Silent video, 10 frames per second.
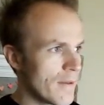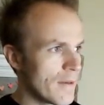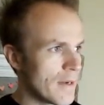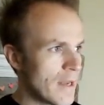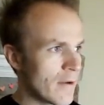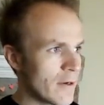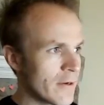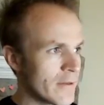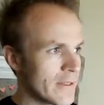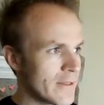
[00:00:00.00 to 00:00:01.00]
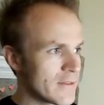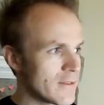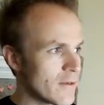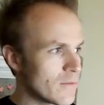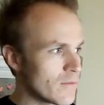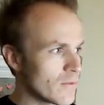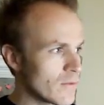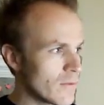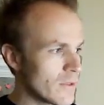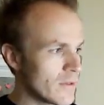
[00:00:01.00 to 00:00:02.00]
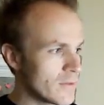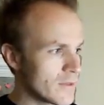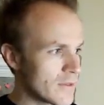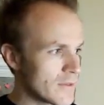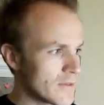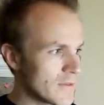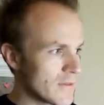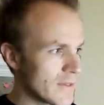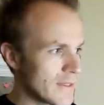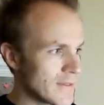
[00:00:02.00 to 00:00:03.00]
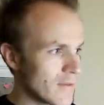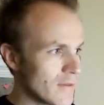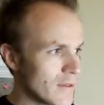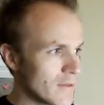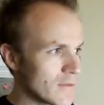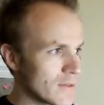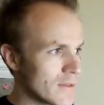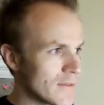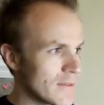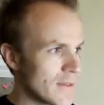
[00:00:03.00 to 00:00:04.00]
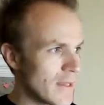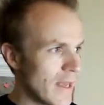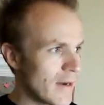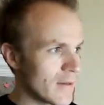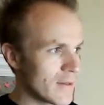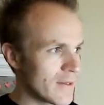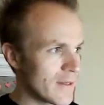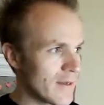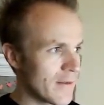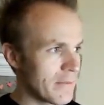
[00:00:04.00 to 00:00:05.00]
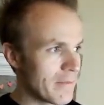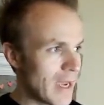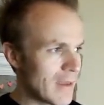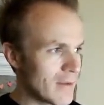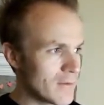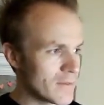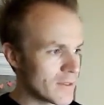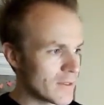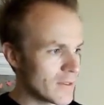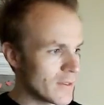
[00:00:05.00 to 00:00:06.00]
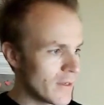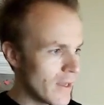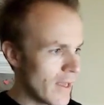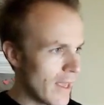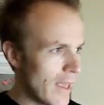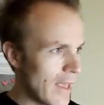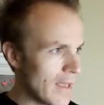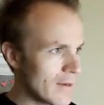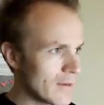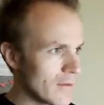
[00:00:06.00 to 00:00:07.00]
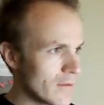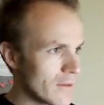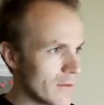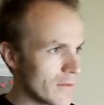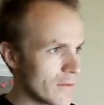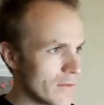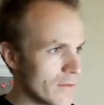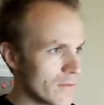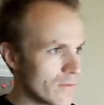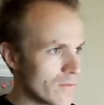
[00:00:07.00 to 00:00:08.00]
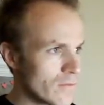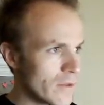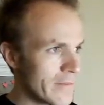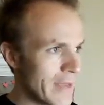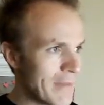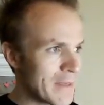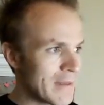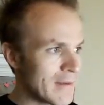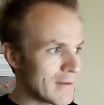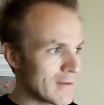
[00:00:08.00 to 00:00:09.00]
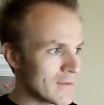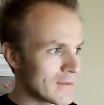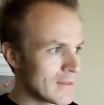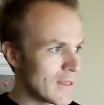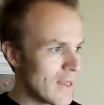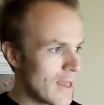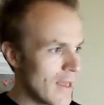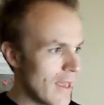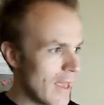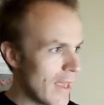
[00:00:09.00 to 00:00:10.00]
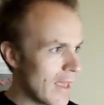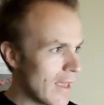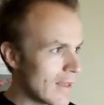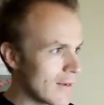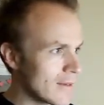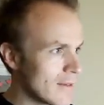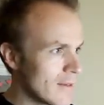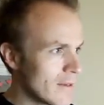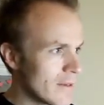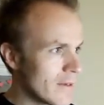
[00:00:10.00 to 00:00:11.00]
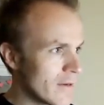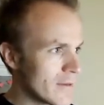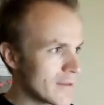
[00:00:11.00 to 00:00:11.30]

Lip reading: Now currently there's no users, so let's go to users, and I'll click on my user and go to role mappings, and here is